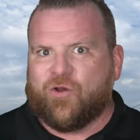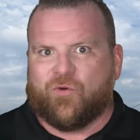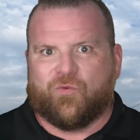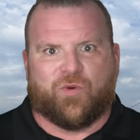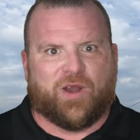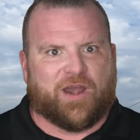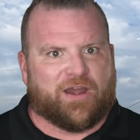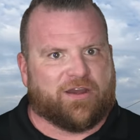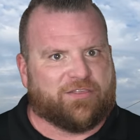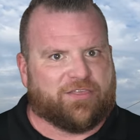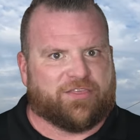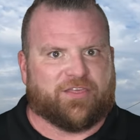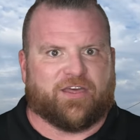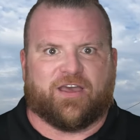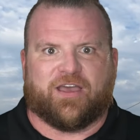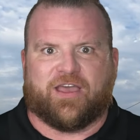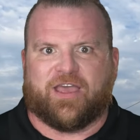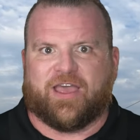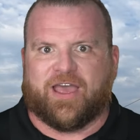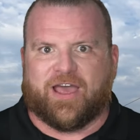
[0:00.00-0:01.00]
where
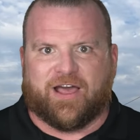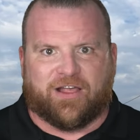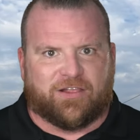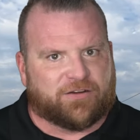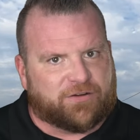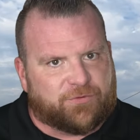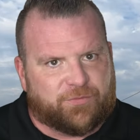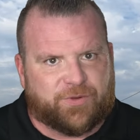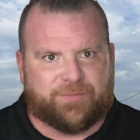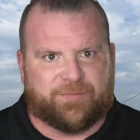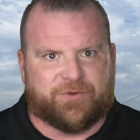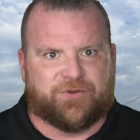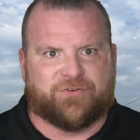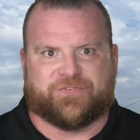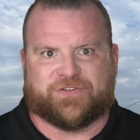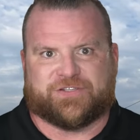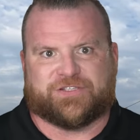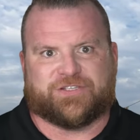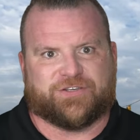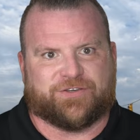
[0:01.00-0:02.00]
the hell are we
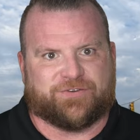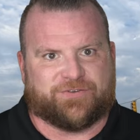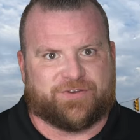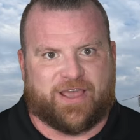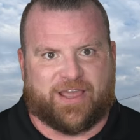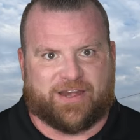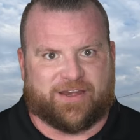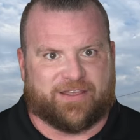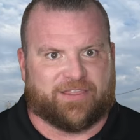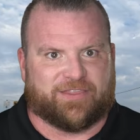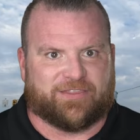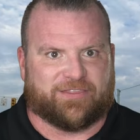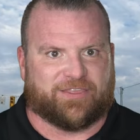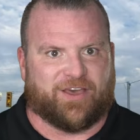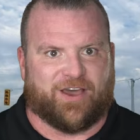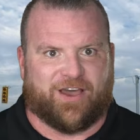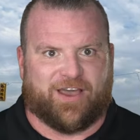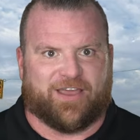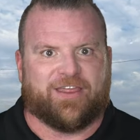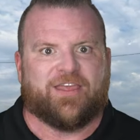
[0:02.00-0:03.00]
moving to kind of
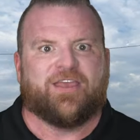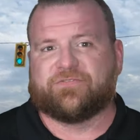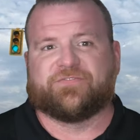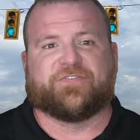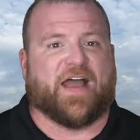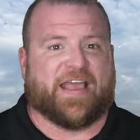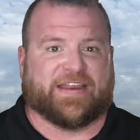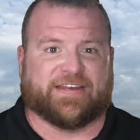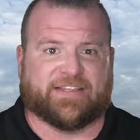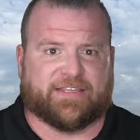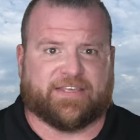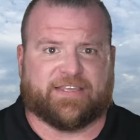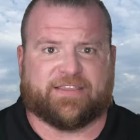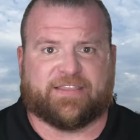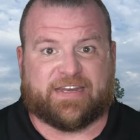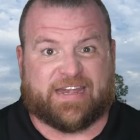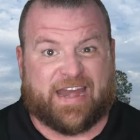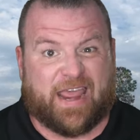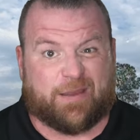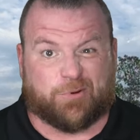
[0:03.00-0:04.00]
thought. Finally,
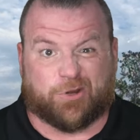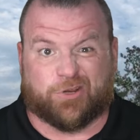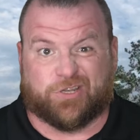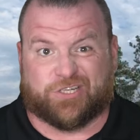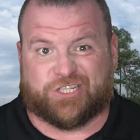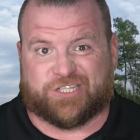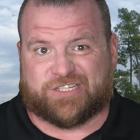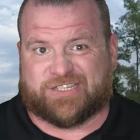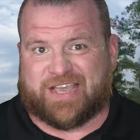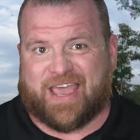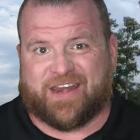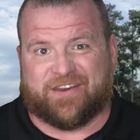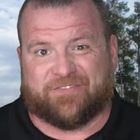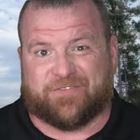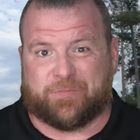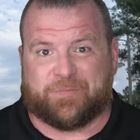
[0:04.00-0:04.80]
the neighborhood just kind of